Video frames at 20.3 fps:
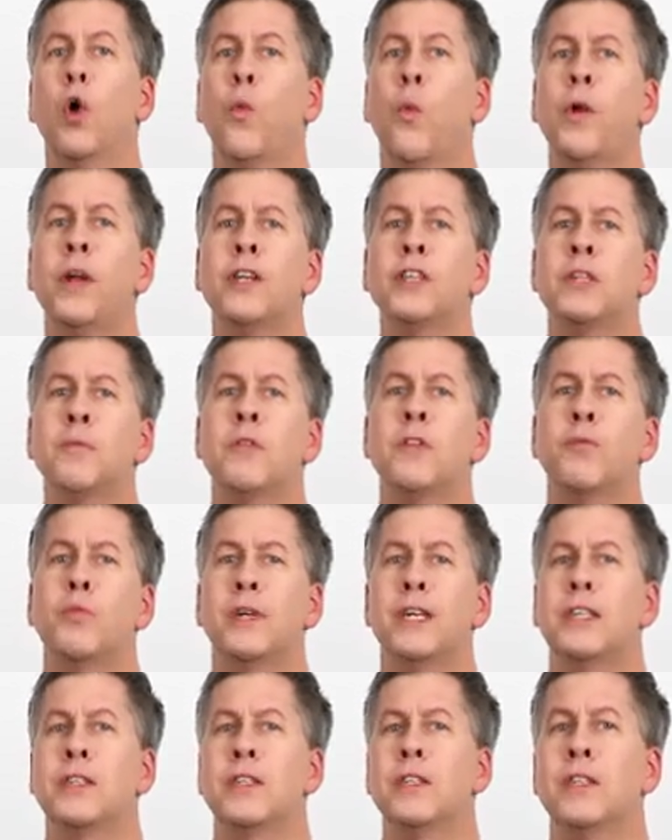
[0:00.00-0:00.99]
What are some of the
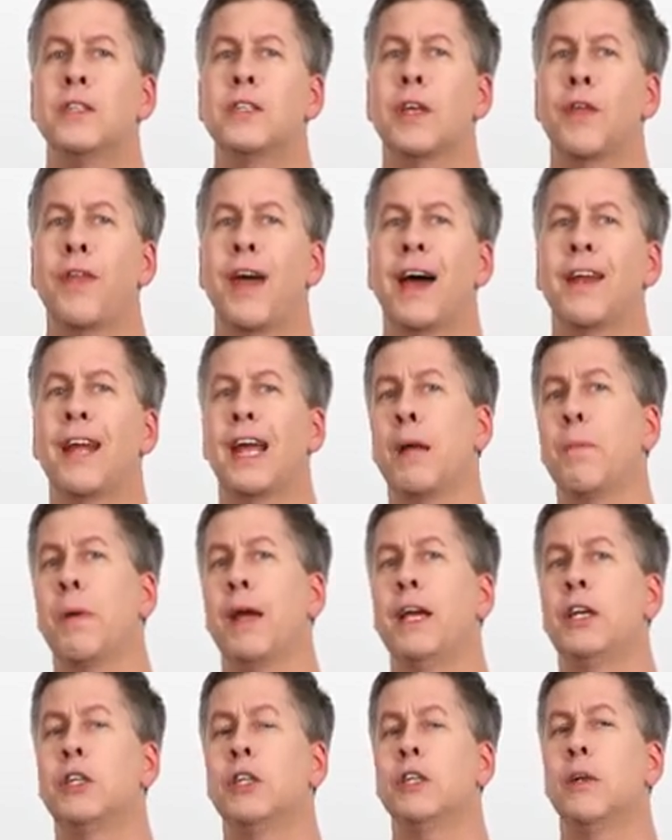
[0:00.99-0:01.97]
reasons that a
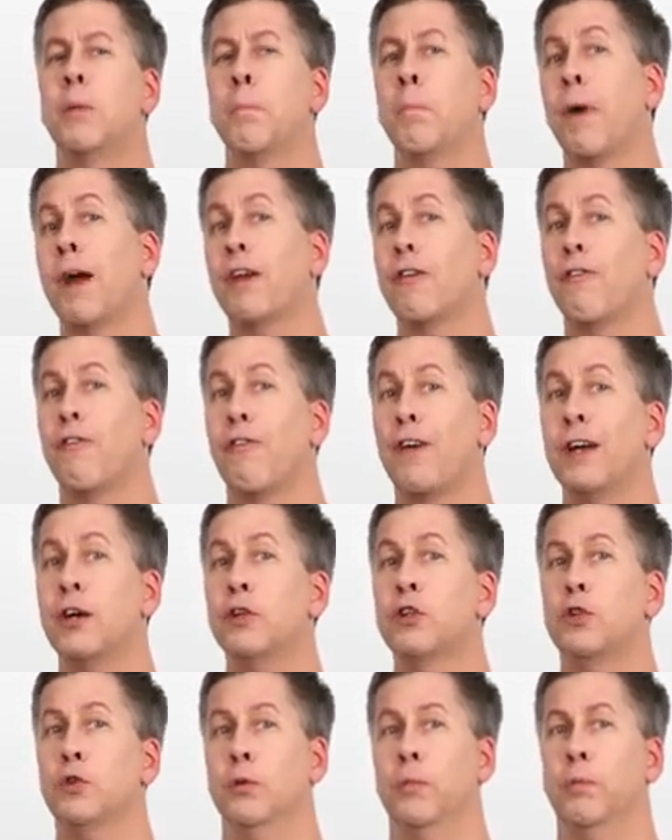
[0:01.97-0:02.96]
patient might
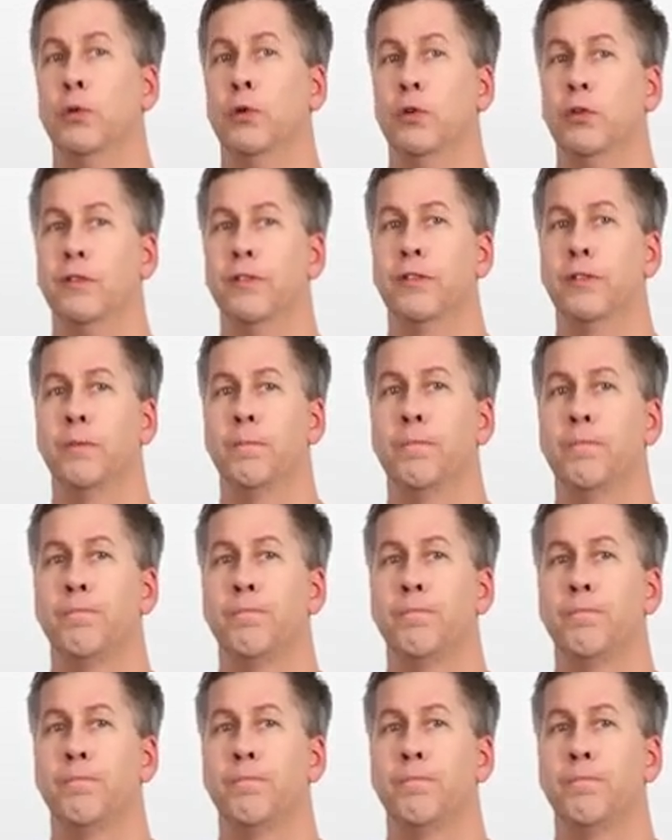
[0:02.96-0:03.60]
fail to improve?